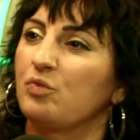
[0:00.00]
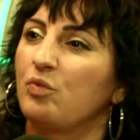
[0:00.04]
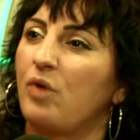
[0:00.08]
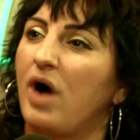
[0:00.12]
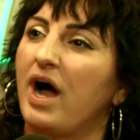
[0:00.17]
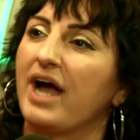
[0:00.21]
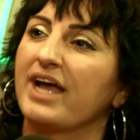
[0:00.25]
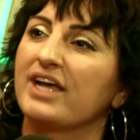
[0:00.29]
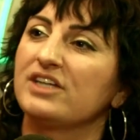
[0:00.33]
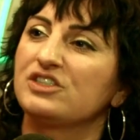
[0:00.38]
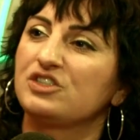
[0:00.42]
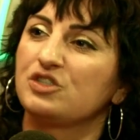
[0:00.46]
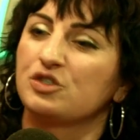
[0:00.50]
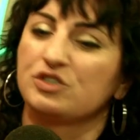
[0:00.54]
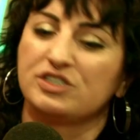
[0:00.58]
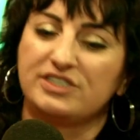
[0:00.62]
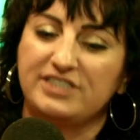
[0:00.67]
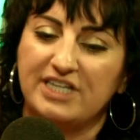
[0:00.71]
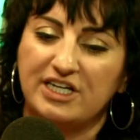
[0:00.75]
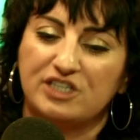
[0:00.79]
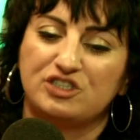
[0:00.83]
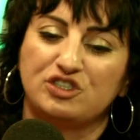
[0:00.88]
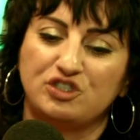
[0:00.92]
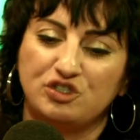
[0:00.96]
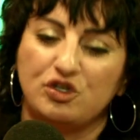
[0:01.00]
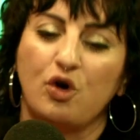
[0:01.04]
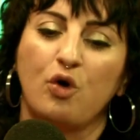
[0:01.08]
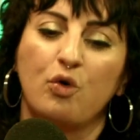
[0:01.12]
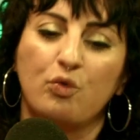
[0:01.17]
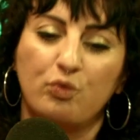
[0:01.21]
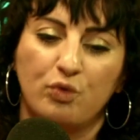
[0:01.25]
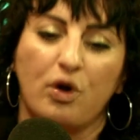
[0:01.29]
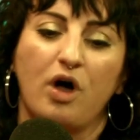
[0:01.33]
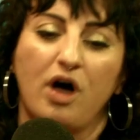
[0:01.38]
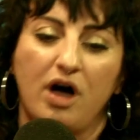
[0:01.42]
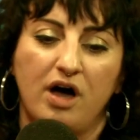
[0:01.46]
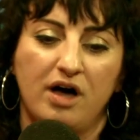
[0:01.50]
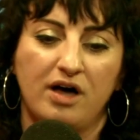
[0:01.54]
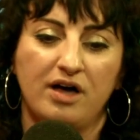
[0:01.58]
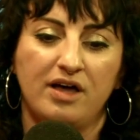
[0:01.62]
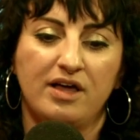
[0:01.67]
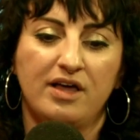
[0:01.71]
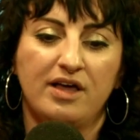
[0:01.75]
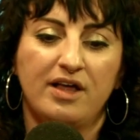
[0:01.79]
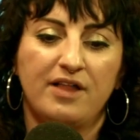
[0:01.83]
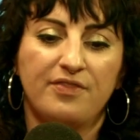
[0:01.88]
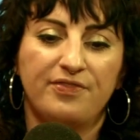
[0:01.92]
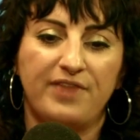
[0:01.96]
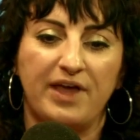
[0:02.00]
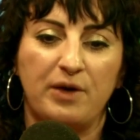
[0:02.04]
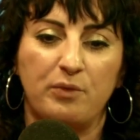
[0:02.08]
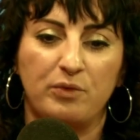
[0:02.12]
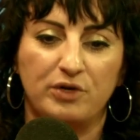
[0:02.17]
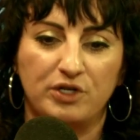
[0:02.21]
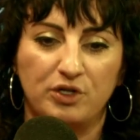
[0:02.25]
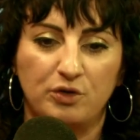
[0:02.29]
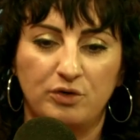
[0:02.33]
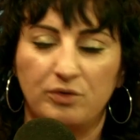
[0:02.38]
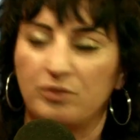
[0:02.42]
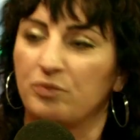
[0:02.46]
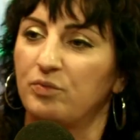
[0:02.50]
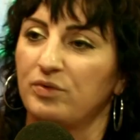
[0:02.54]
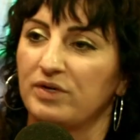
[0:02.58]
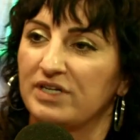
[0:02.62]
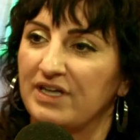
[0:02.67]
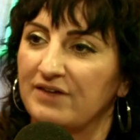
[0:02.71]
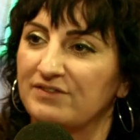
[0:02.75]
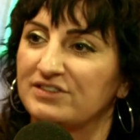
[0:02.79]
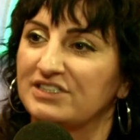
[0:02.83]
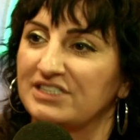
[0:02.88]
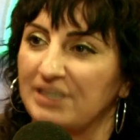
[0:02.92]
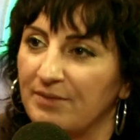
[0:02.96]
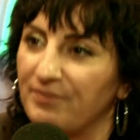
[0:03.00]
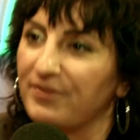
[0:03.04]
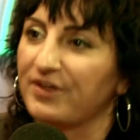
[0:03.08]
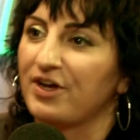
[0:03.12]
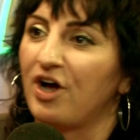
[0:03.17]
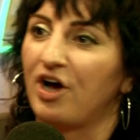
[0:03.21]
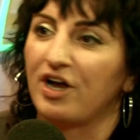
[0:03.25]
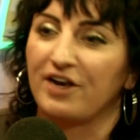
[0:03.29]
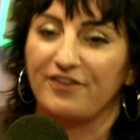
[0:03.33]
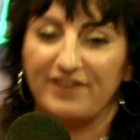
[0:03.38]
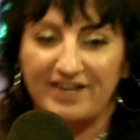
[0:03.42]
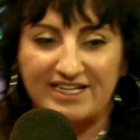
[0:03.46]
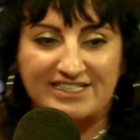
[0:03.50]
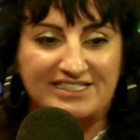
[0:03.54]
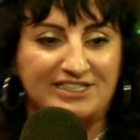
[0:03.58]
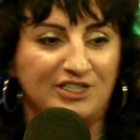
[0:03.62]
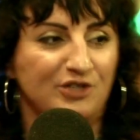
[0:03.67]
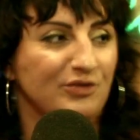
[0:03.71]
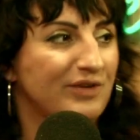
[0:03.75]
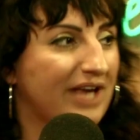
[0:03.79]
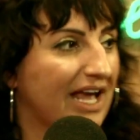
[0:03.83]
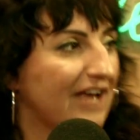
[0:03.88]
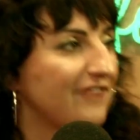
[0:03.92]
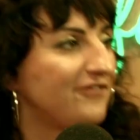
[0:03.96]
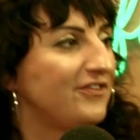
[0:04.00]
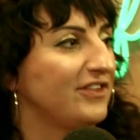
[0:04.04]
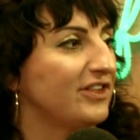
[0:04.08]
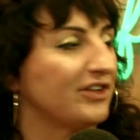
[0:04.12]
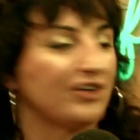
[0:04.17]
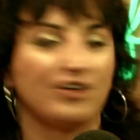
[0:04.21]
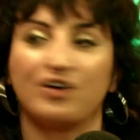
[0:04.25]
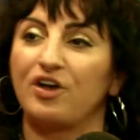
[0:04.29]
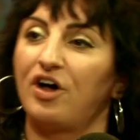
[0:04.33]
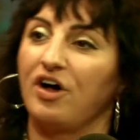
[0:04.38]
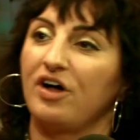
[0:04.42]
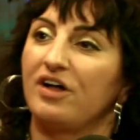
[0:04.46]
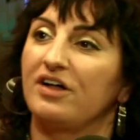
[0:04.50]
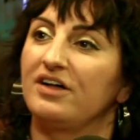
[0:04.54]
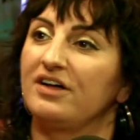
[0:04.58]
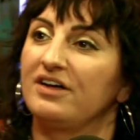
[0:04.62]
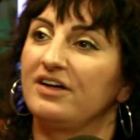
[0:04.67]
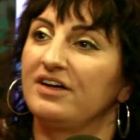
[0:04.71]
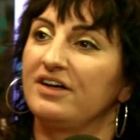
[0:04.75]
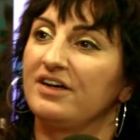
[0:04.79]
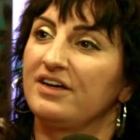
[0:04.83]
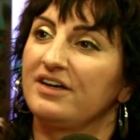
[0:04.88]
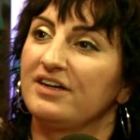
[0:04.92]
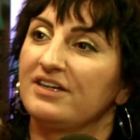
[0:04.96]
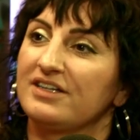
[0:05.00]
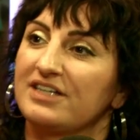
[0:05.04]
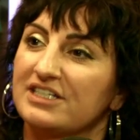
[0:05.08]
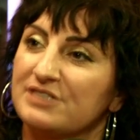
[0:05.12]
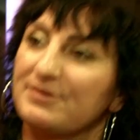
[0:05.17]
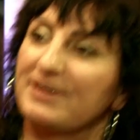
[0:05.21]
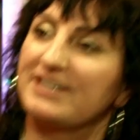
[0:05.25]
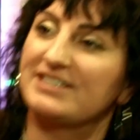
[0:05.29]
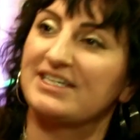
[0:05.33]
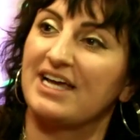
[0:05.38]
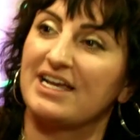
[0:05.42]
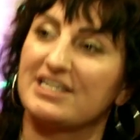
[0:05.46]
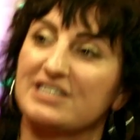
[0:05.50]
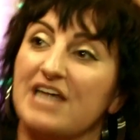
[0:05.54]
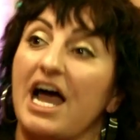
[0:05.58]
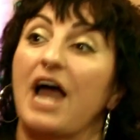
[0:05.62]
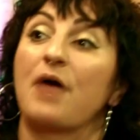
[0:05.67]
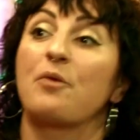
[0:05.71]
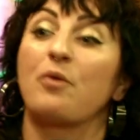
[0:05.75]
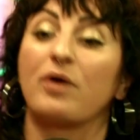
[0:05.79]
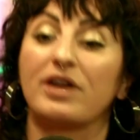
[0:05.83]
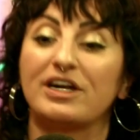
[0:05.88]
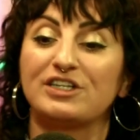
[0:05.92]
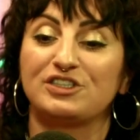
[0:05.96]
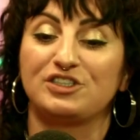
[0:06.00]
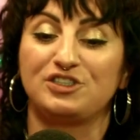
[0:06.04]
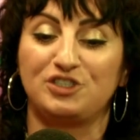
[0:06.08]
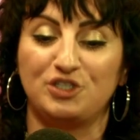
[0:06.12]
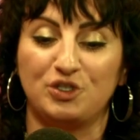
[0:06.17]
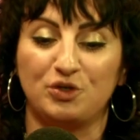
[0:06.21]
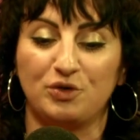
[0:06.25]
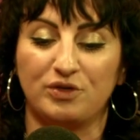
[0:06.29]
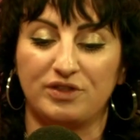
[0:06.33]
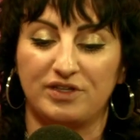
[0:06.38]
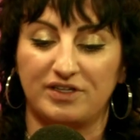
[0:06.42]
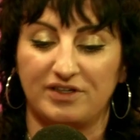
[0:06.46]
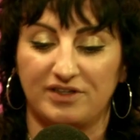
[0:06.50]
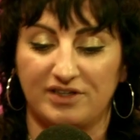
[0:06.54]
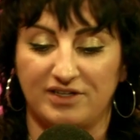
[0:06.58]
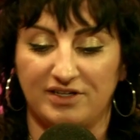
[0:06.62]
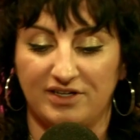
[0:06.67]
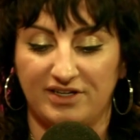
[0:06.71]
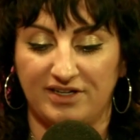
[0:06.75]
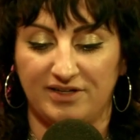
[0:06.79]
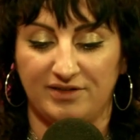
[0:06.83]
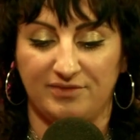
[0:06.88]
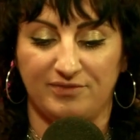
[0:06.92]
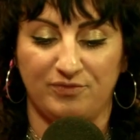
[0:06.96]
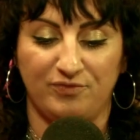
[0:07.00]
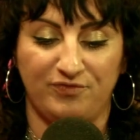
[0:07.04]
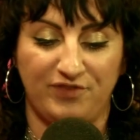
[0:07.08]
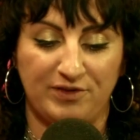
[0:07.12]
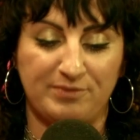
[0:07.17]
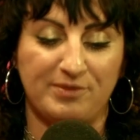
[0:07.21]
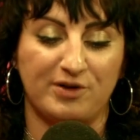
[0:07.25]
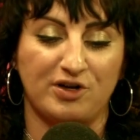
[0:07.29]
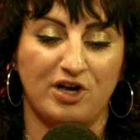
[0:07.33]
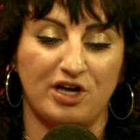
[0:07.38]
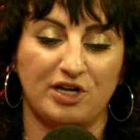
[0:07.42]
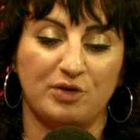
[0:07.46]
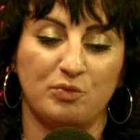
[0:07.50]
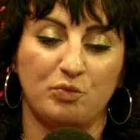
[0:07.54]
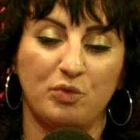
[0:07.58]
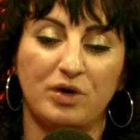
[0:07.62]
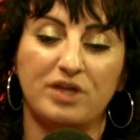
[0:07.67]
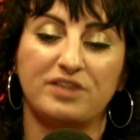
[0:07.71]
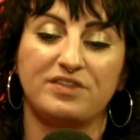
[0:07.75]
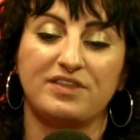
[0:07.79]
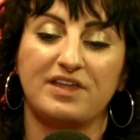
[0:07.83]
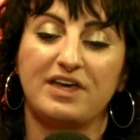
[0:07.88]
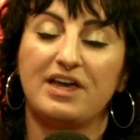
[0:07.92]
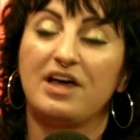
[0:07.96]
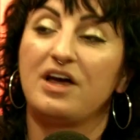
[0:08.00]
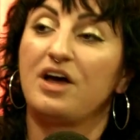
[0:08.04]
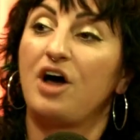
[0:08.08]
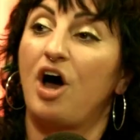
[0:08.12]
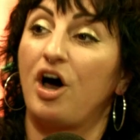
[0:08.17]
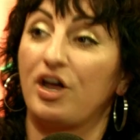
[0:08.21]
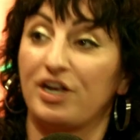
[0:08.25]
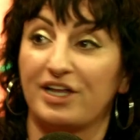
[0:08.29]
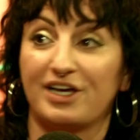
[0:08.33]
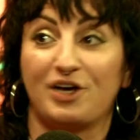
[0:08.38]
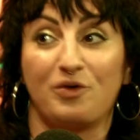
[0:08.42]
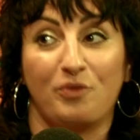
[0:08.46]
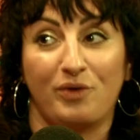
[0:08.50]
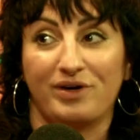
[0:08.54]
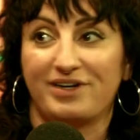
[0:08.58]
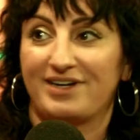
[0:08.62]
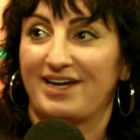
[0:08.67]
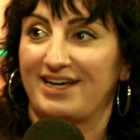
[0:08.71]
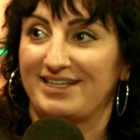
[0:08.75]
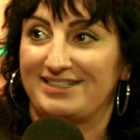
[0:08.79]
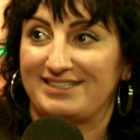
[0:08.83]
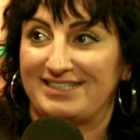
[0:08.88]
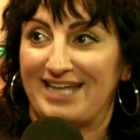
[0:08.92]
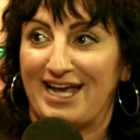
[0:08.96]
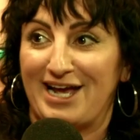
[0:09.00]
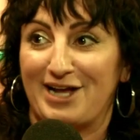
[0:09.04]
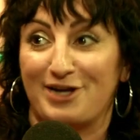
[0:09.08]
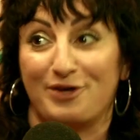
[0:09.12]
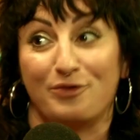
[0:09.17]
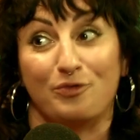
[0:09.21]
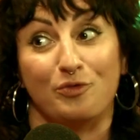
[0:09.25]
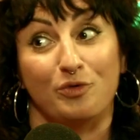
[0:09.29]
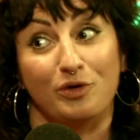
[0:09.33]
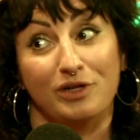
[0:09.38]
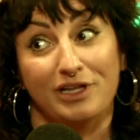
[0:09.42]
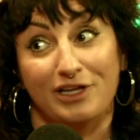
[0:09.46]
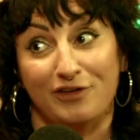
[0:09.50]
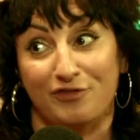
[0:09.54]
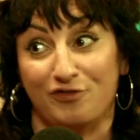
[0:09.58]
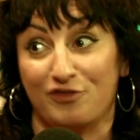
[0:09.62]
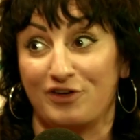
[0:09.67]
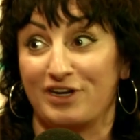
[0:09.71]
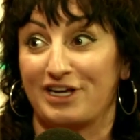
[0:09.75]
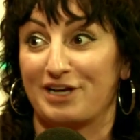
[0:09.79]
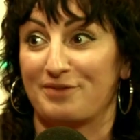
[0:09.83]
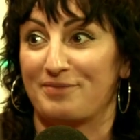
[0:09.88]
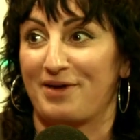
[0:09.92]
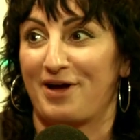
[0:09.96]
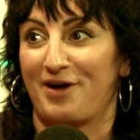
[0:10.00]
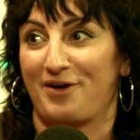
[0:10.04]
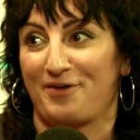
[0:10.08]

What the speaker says: Why is your dick so raw that when you would have something on it that you can't feel it at all? Doesn't make sense. I wanted to do the female condom on like a one night stand. Really freaking out.